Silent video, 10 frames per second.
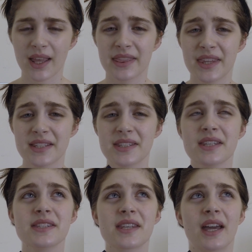And this
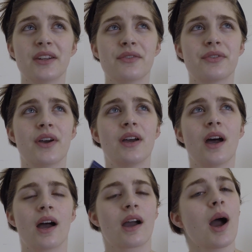is kind of
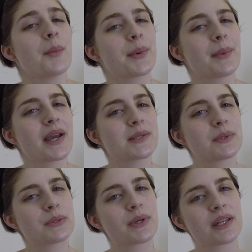a compromise
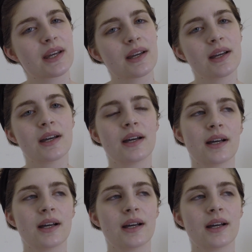between a